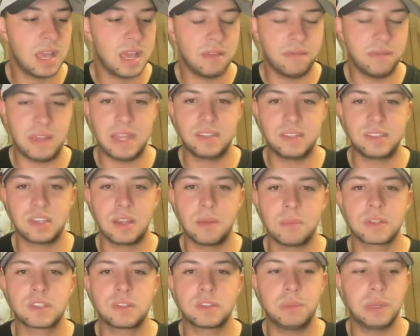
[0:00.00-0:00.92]
have had
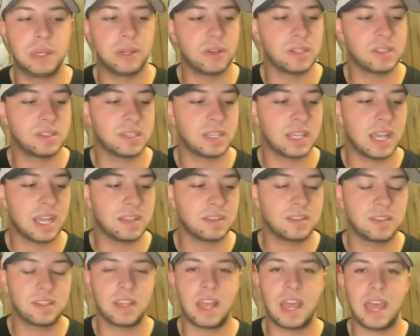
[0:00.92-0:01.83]
some experience
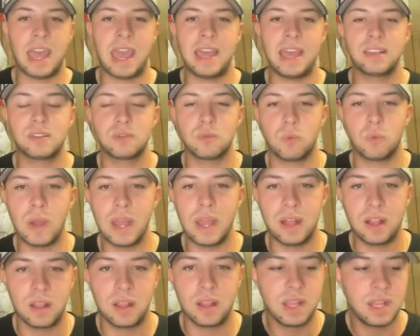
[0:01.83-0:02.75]
against as
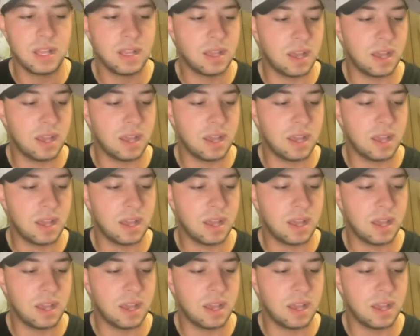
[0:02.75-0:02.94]
well,